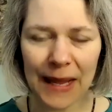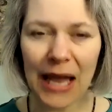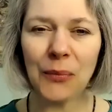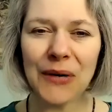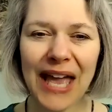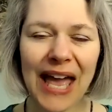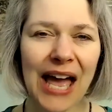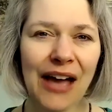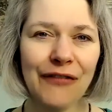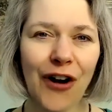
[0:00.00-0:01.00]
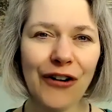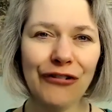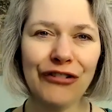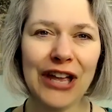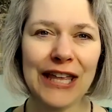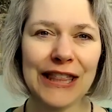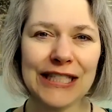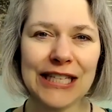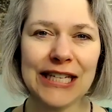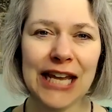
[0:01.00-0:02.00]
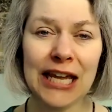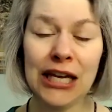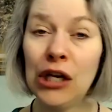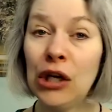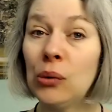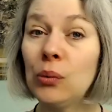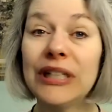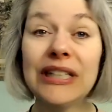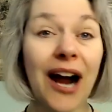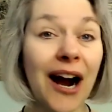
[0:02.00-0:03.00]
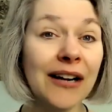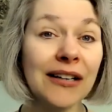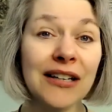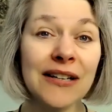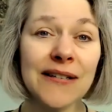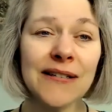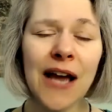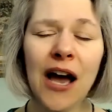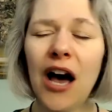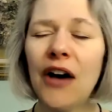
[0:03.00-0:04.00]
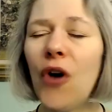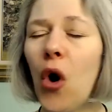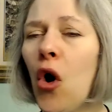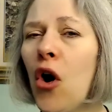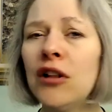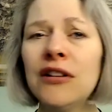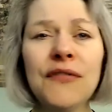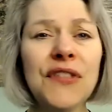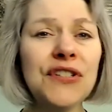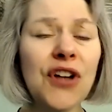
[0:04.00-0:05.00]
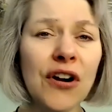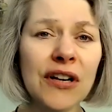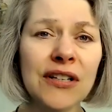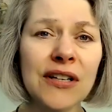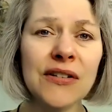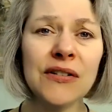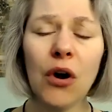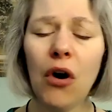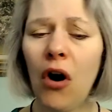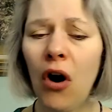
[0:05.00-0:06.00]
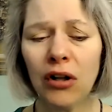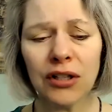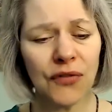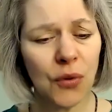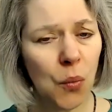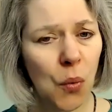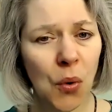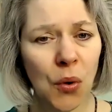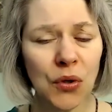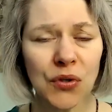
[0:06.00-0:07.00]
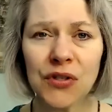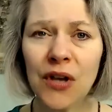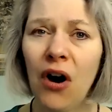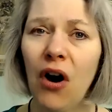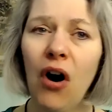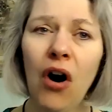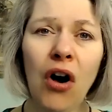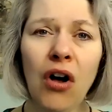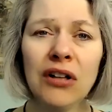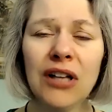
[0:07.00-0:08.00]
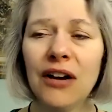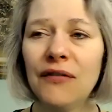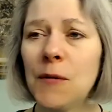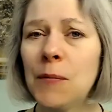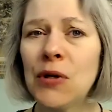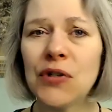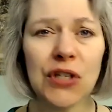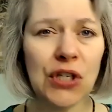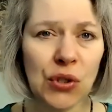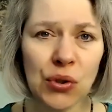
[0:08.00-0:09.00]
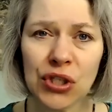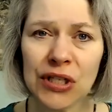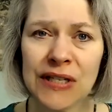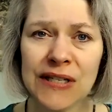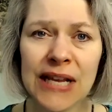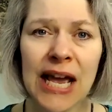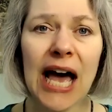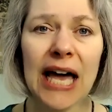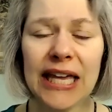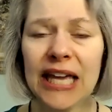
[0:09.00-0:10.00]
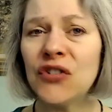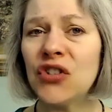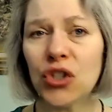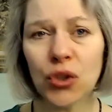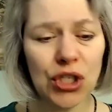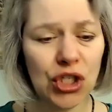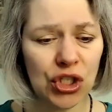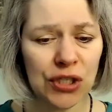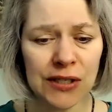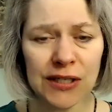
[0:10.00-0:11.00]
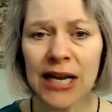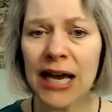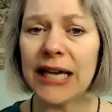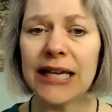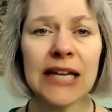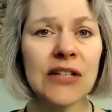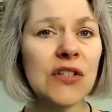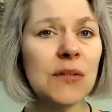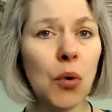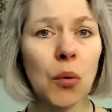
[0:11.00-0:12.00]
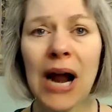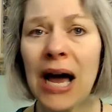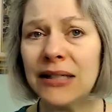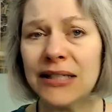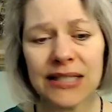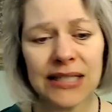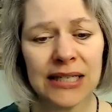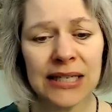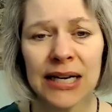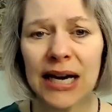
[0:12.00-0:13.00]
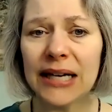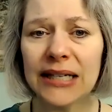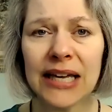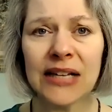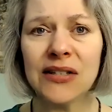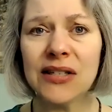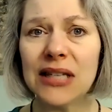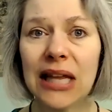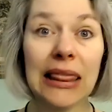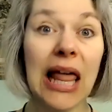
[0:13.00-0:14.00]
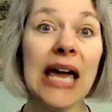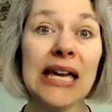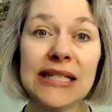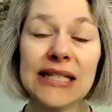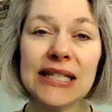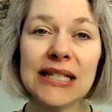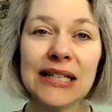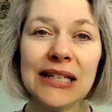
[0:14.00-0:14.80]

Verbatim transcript: And we have our faith today, regardless of all of the darkness, all of the wars, all of the persecutions against Christians, against morality, against the light.